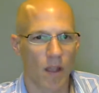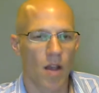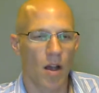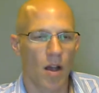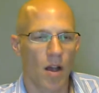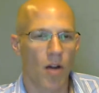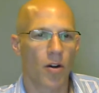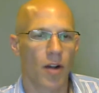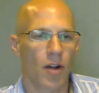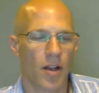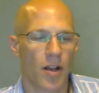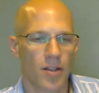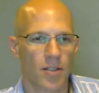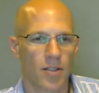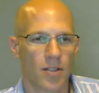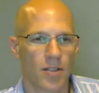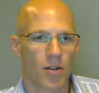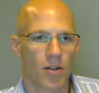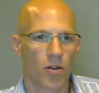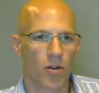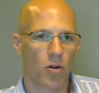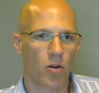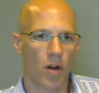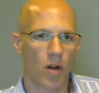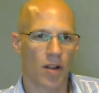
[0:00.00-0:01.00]
Okay,
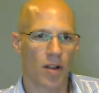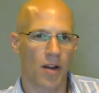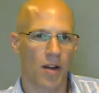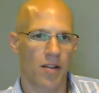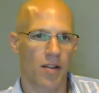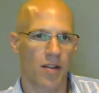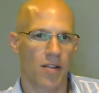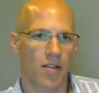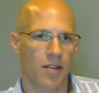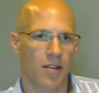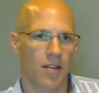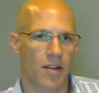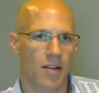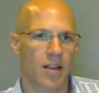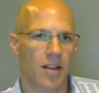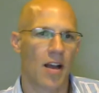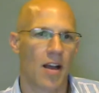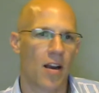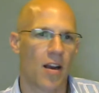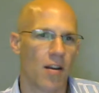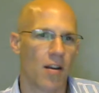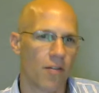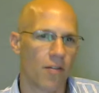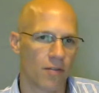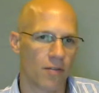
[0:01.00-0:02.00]
so I
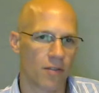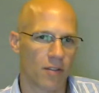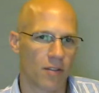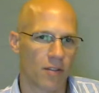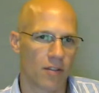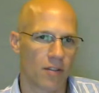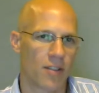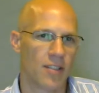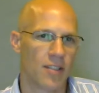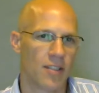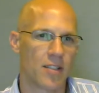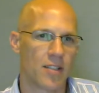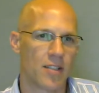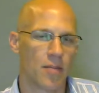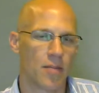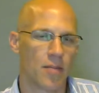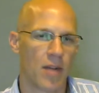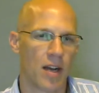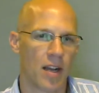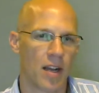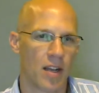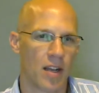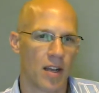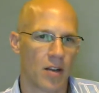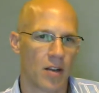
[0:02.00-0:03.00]
kind of leads into
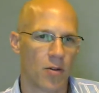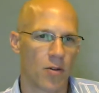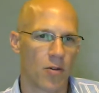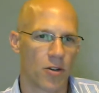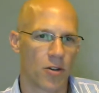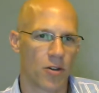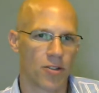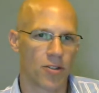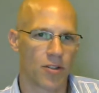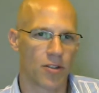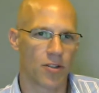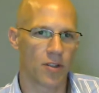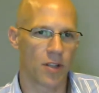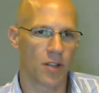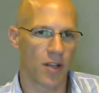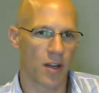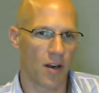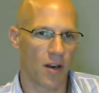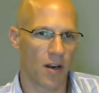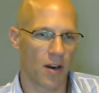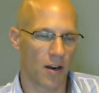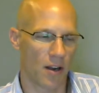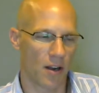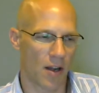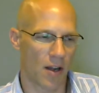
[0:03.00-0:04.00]
my question
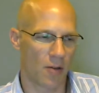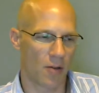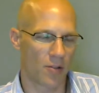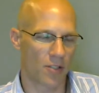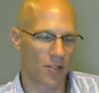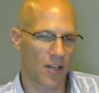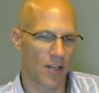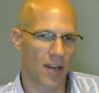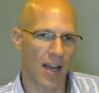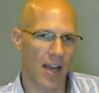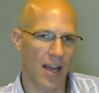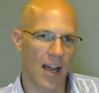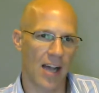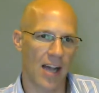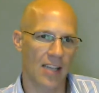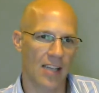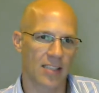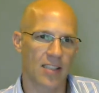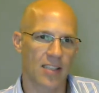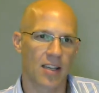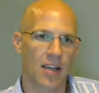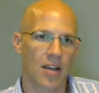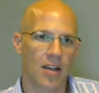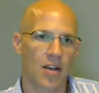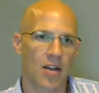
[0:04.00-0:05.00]
there. I was going to
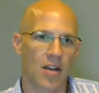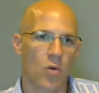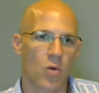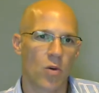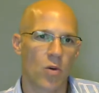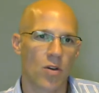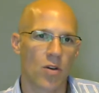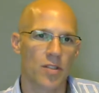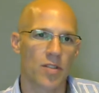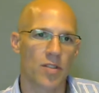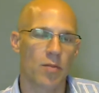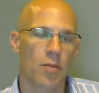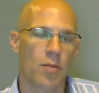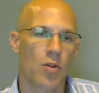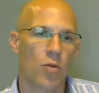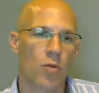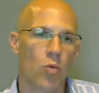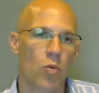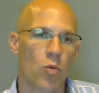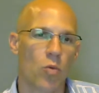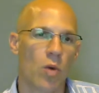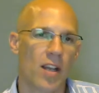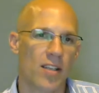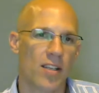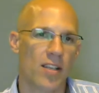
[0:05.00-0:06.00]
ask, what are some of the
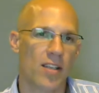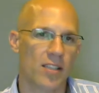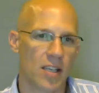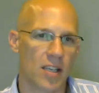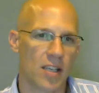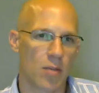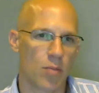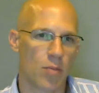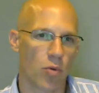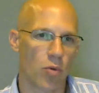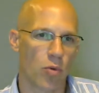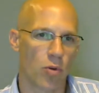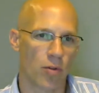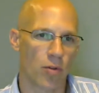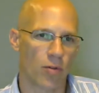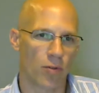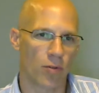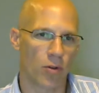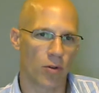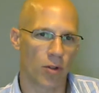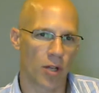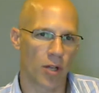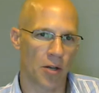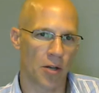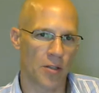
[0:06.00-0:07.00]
ways the
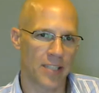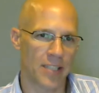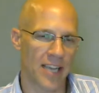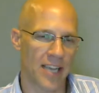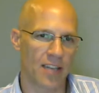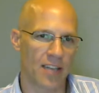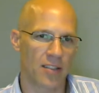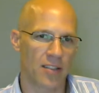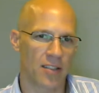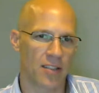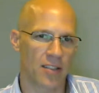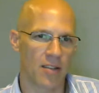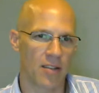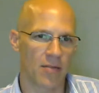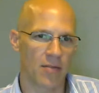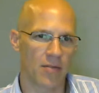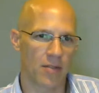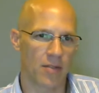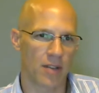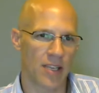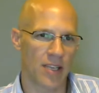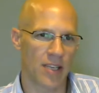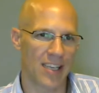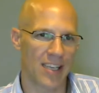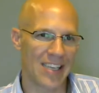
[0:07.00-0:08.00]
ePortfolio is actually
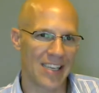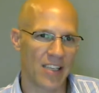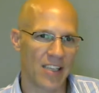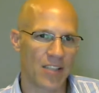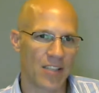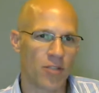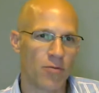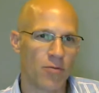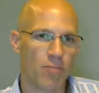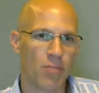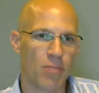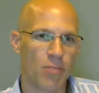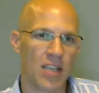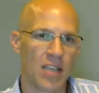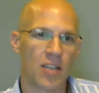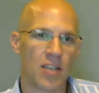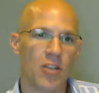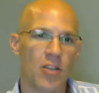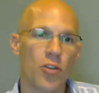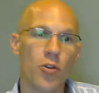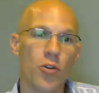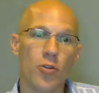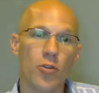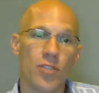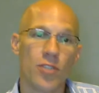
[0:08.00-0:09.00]
being
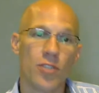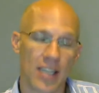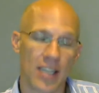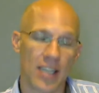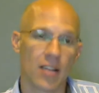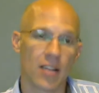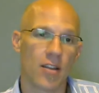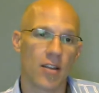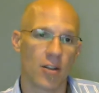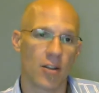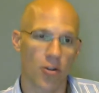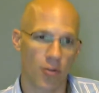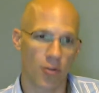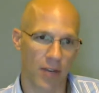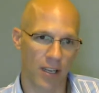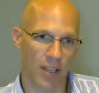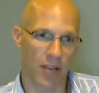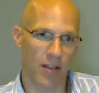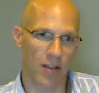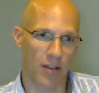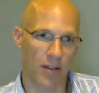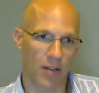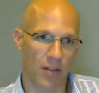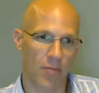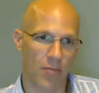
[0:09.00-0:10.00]
used in the
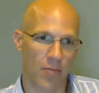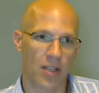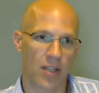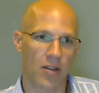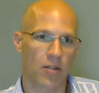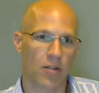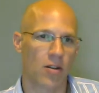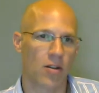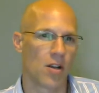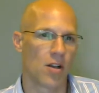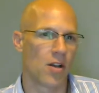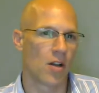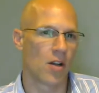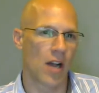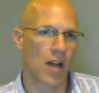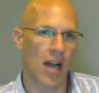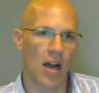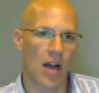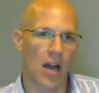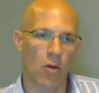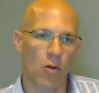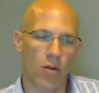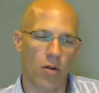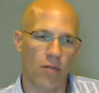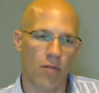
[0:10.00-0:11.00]
curriculum? Like,
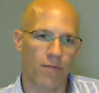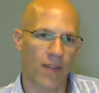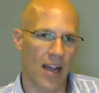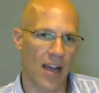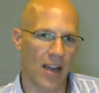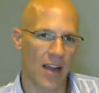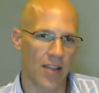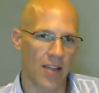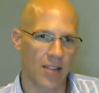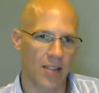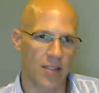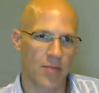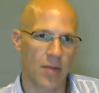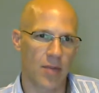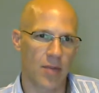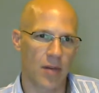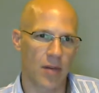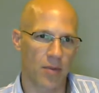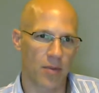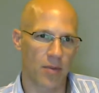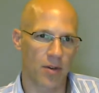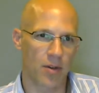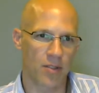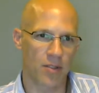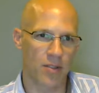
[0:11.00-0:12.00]
how are faculty
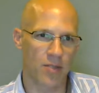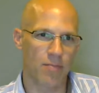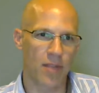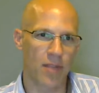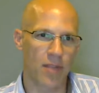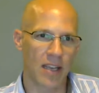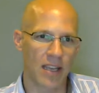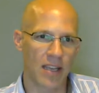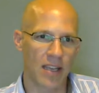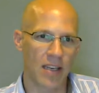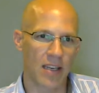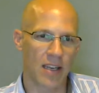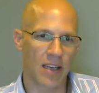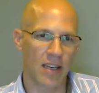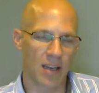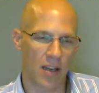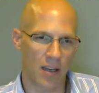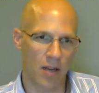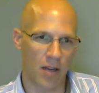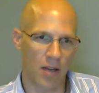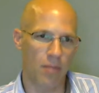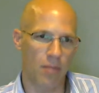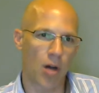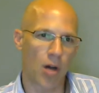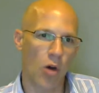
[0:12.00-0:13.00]
members making it a
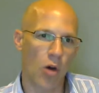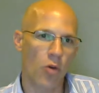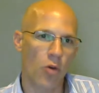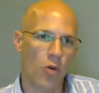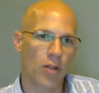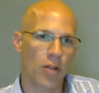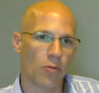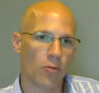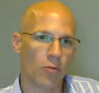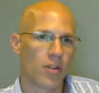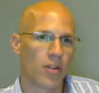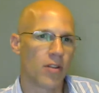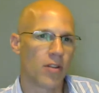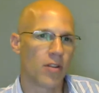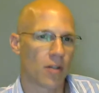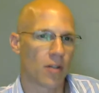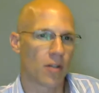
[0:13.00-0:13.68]
component within their